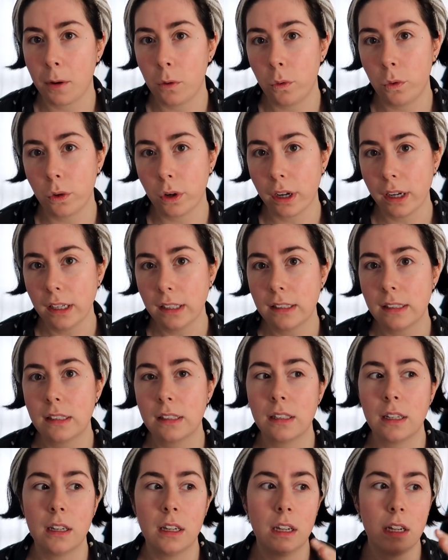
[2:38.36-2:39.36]

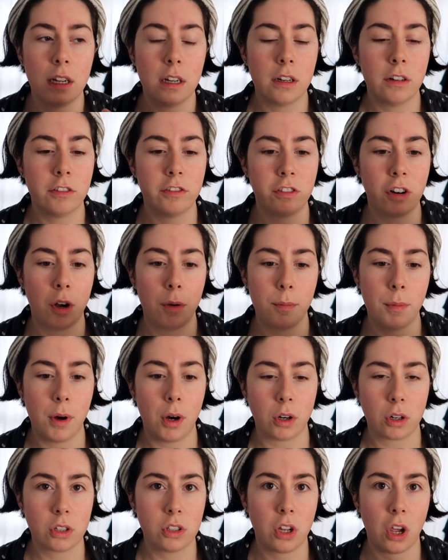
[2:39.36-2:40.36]
August, from
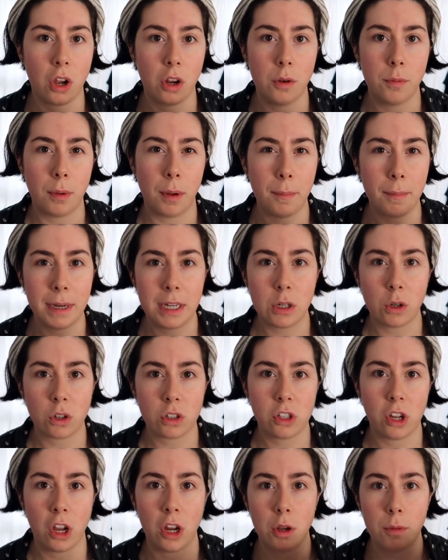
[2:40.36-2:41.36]
October,
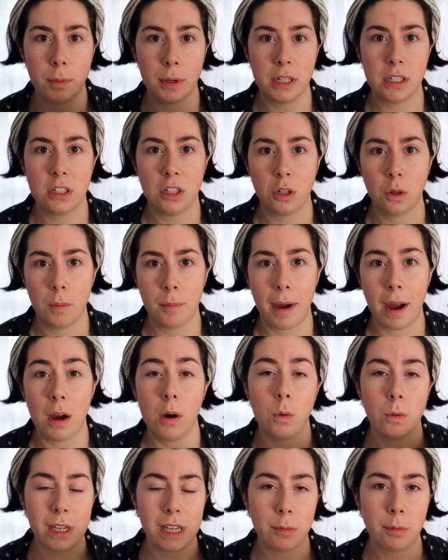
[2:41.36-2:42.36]
mid-October to
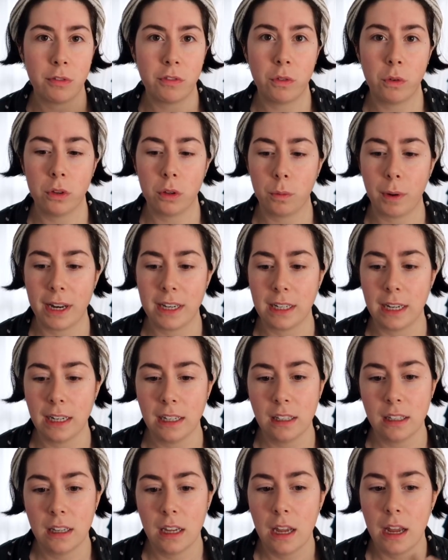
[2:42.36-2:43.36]
about a week before the
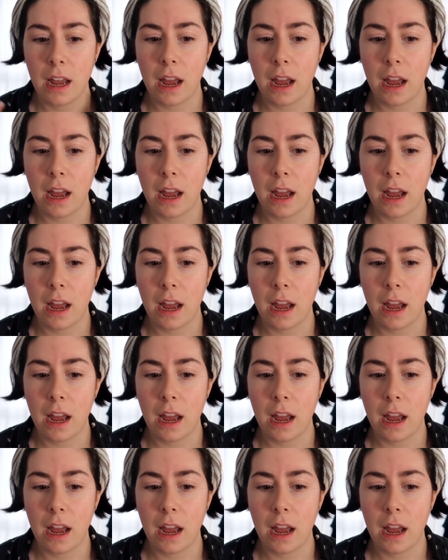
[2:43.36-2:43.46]
wedding,